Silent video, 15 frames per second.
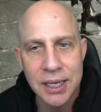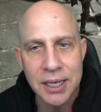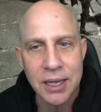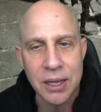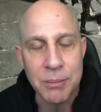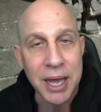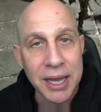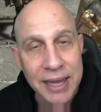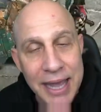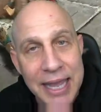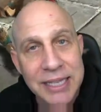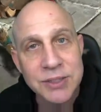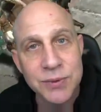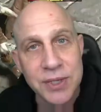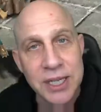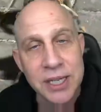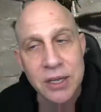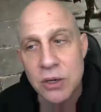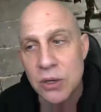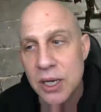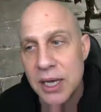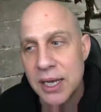in my last
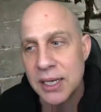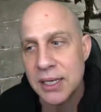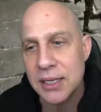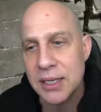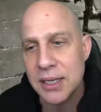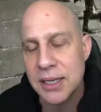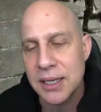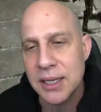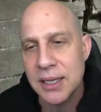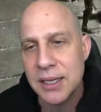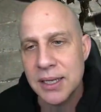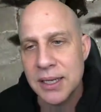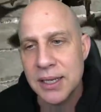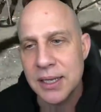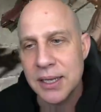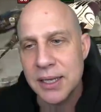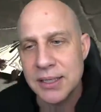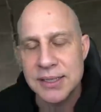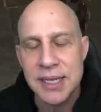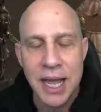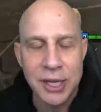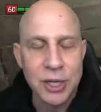video, and
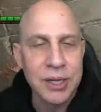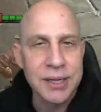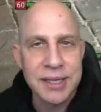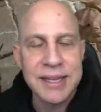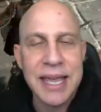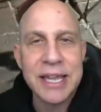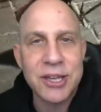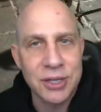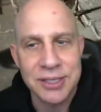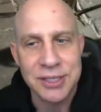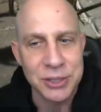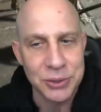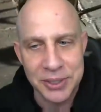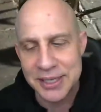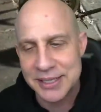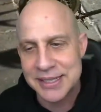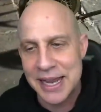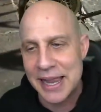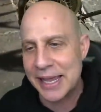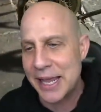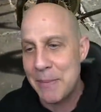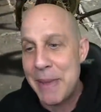it's not good that they couldn't do it. It's
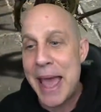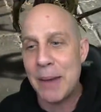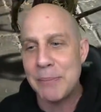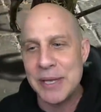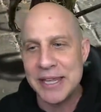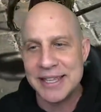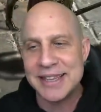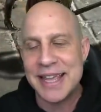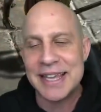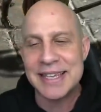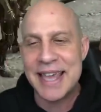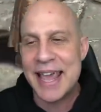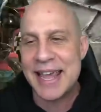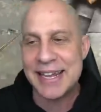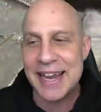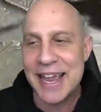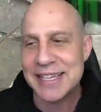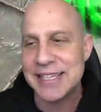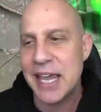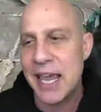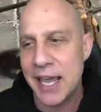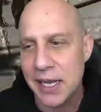not like I'm happy that they can't and I
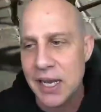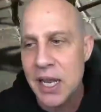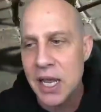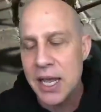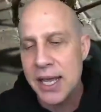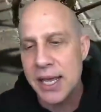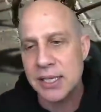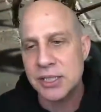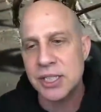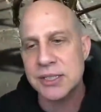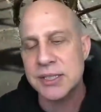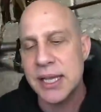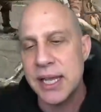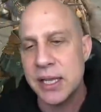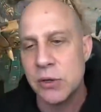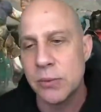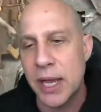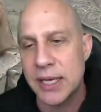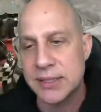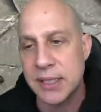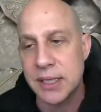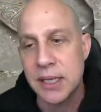can. It's just
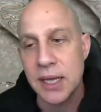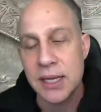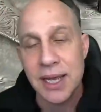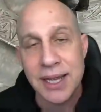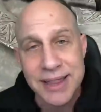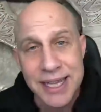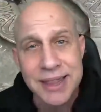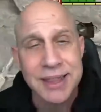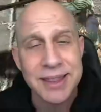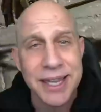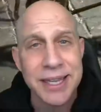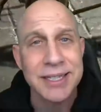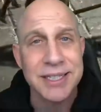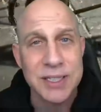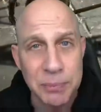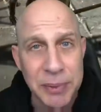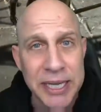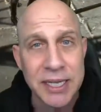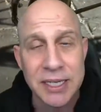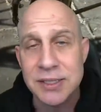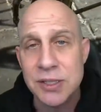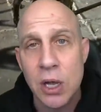interesting. And I think the thing is
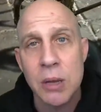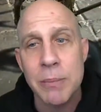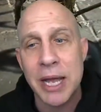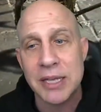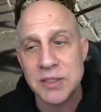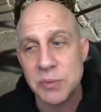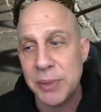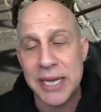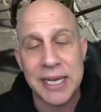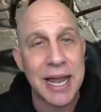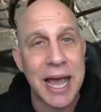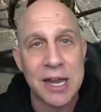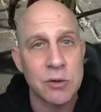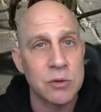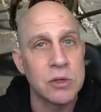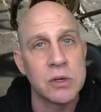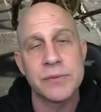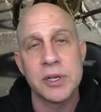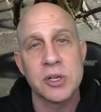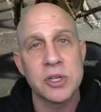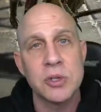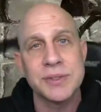speed. It's all about speed. I don't know if
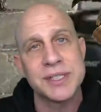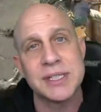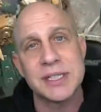they're using